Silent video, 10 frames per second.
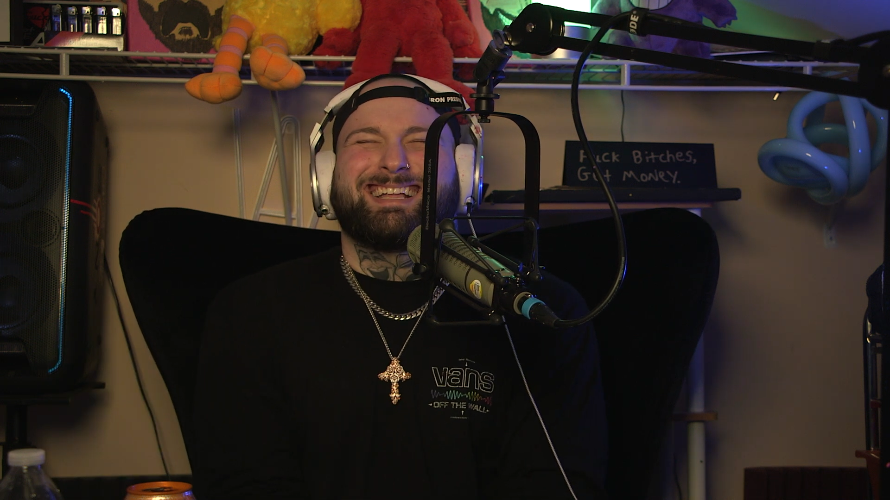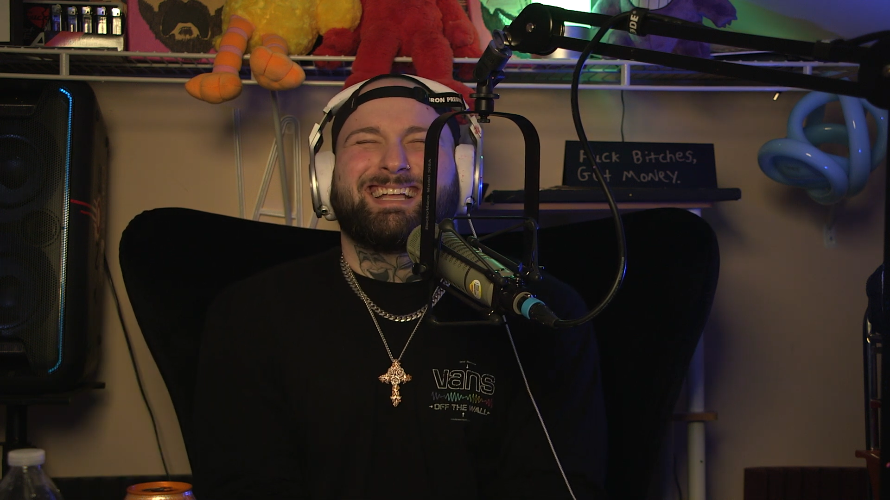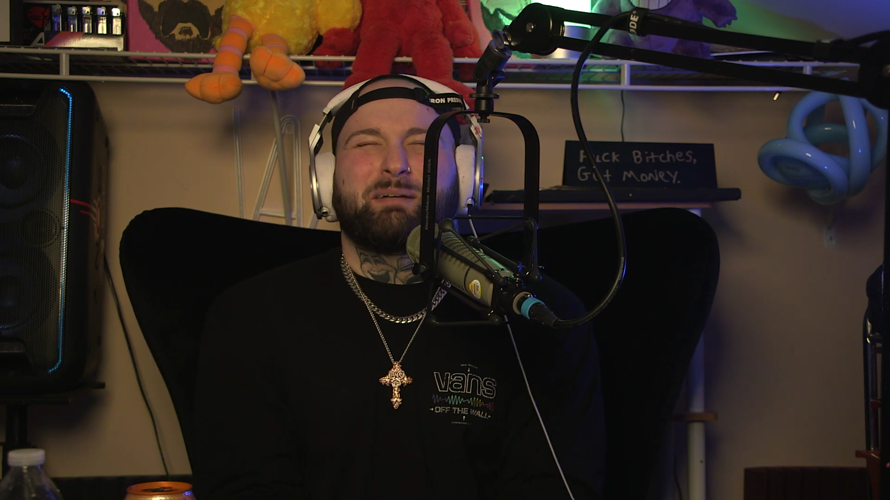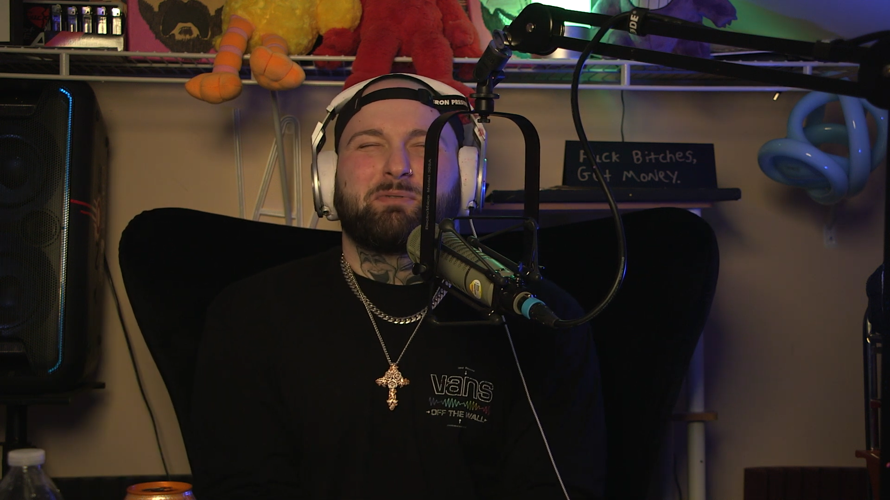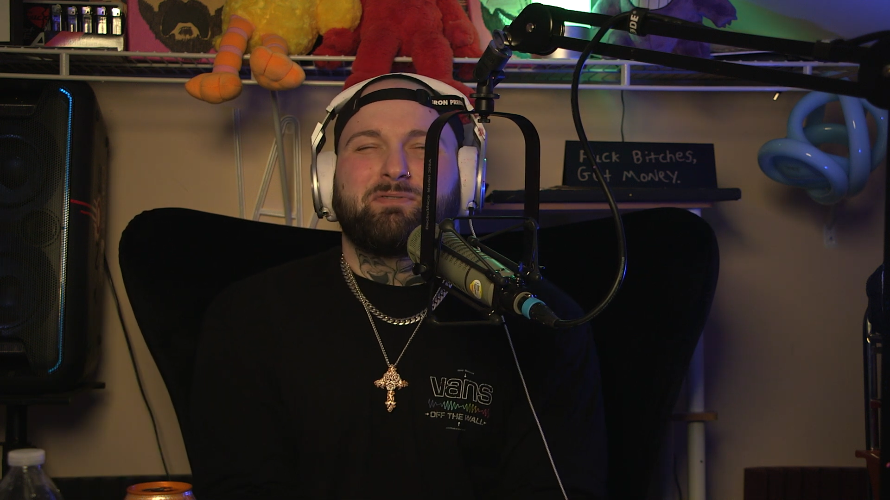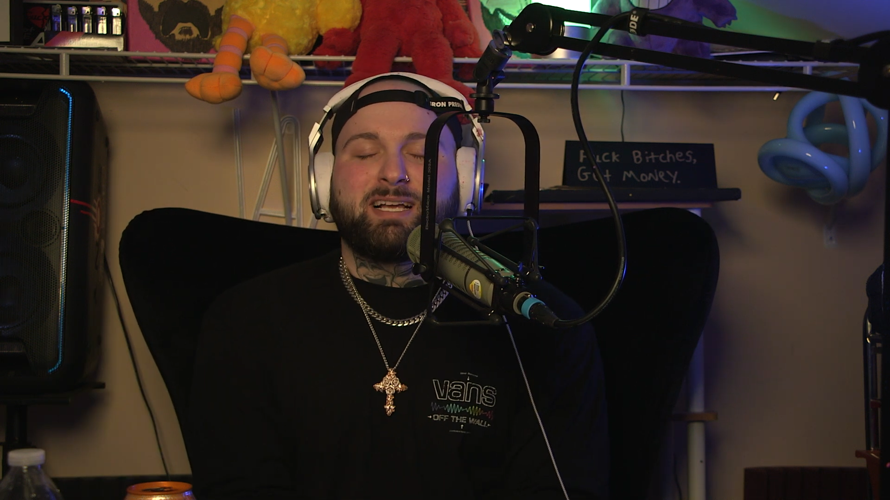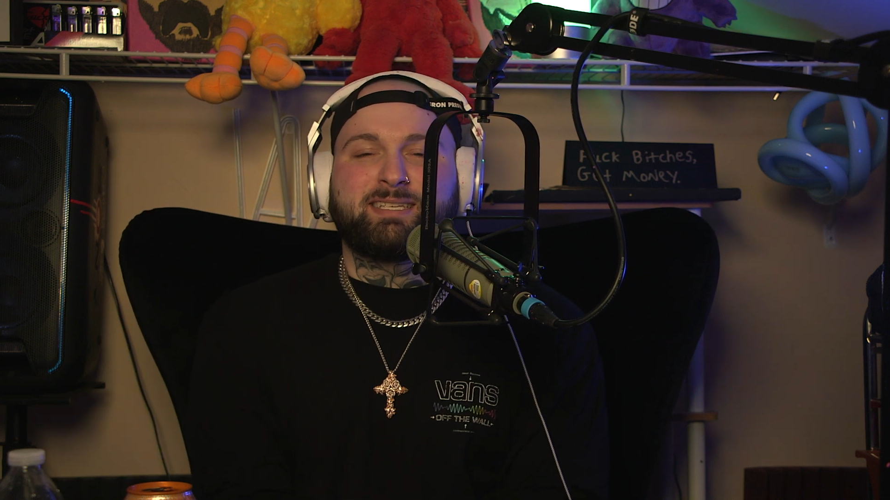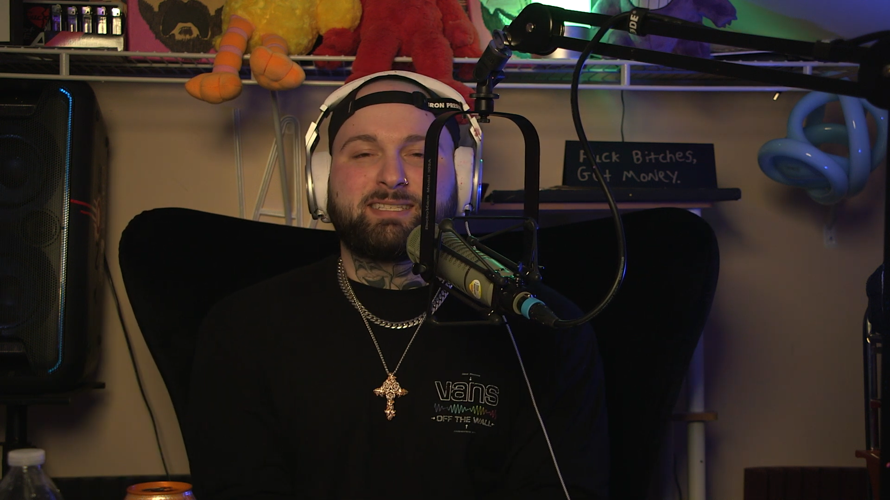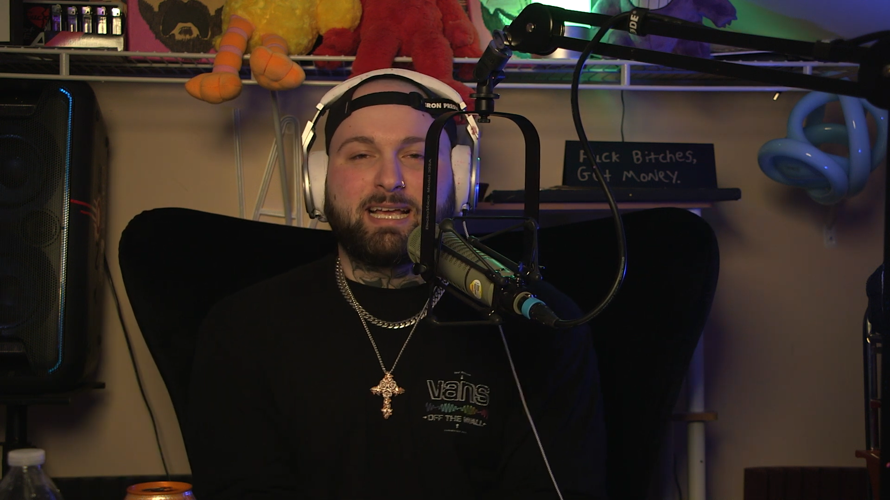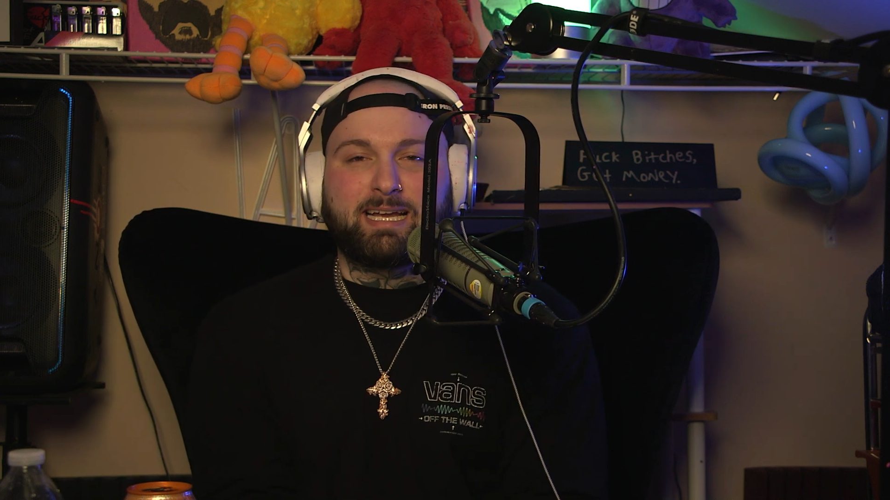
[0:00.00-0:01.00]
improvised
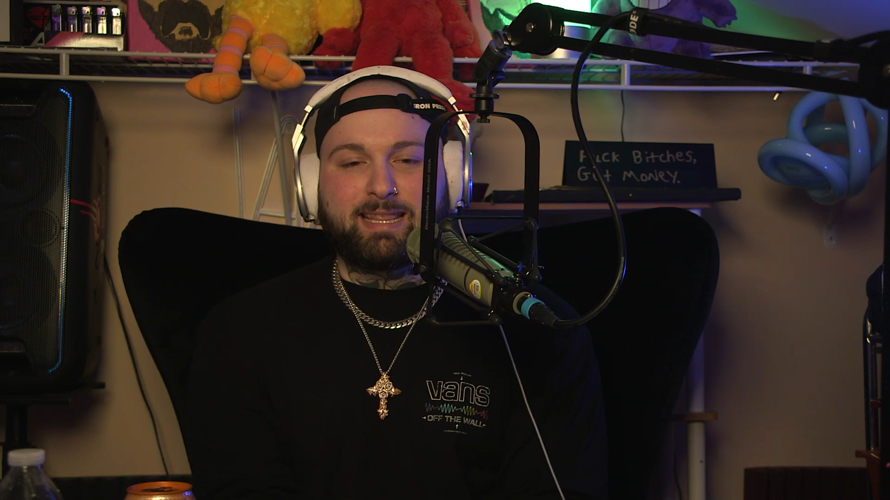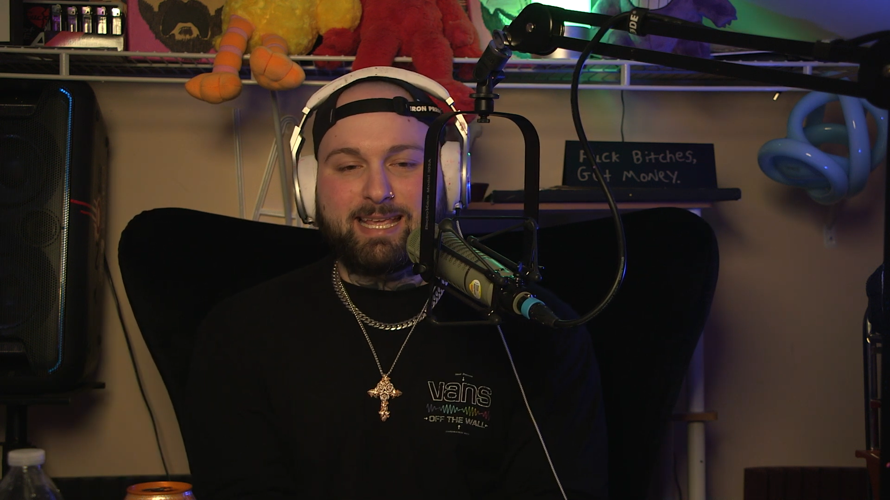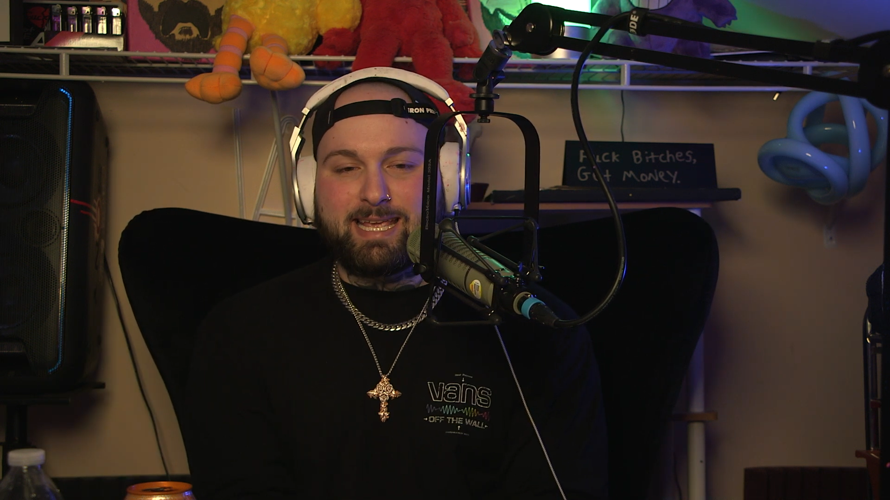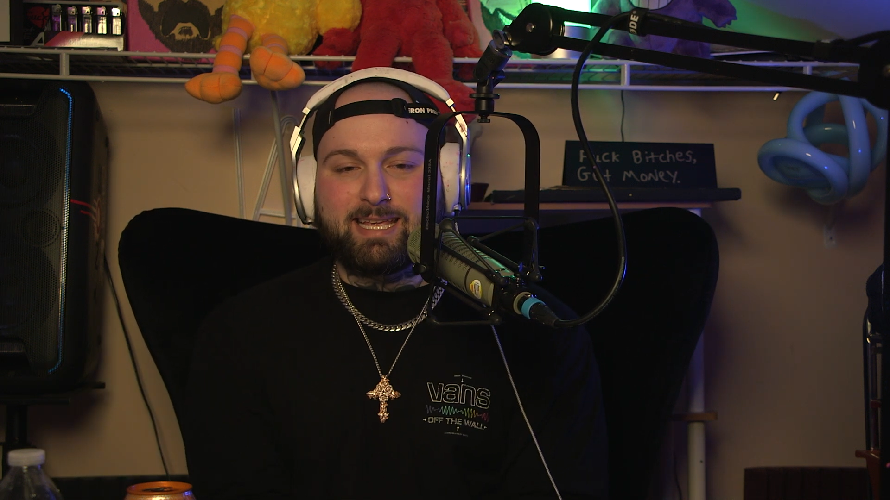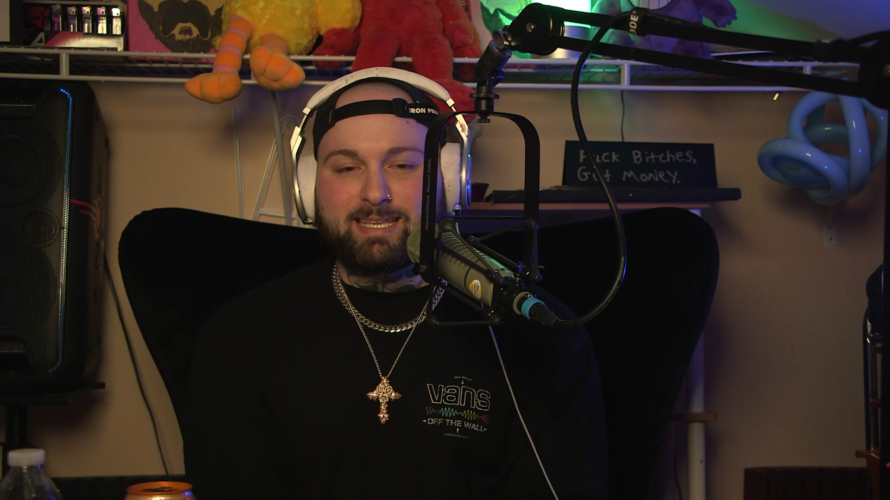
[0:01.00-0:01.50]
set. The